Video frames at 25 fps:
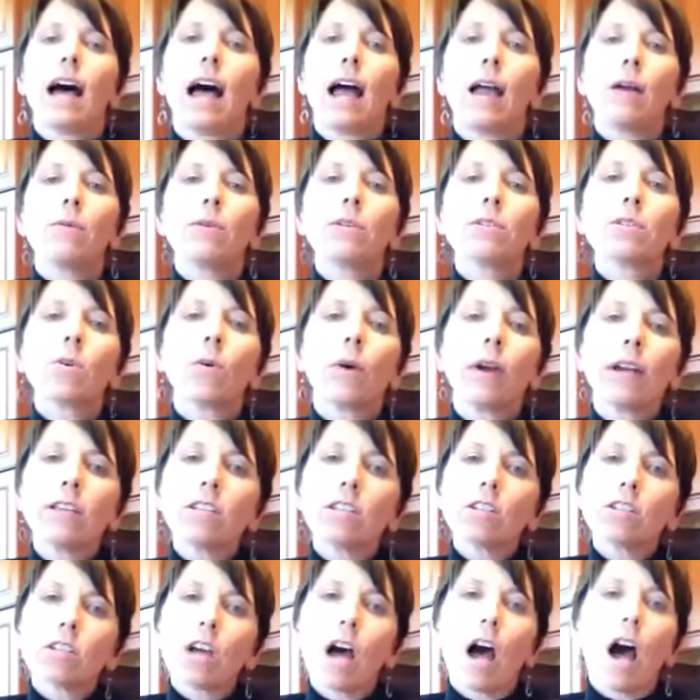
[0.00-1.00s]
I was going
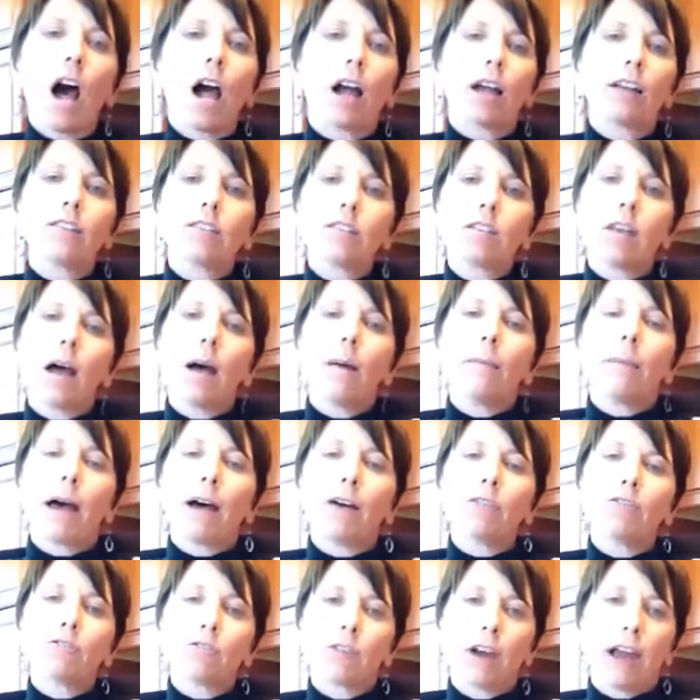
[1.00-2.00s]
to talk
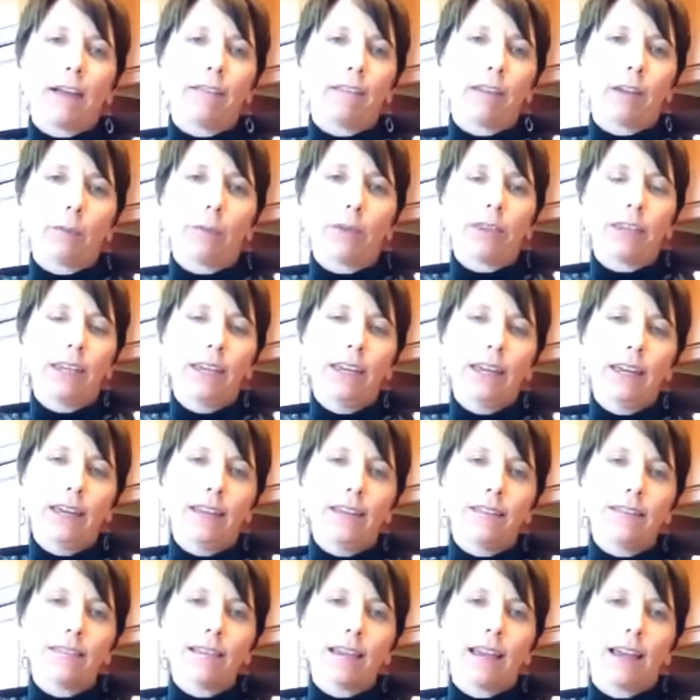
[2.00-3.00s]
about traveling with
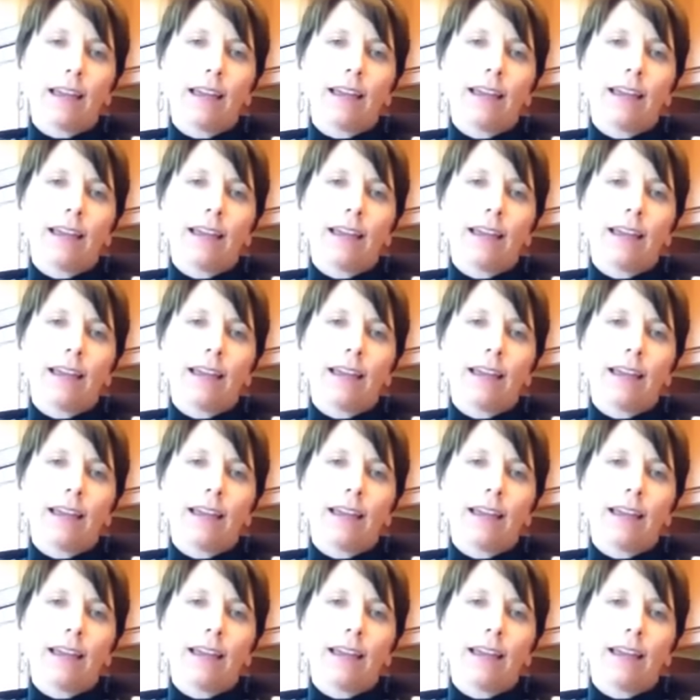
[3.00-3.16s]
kids.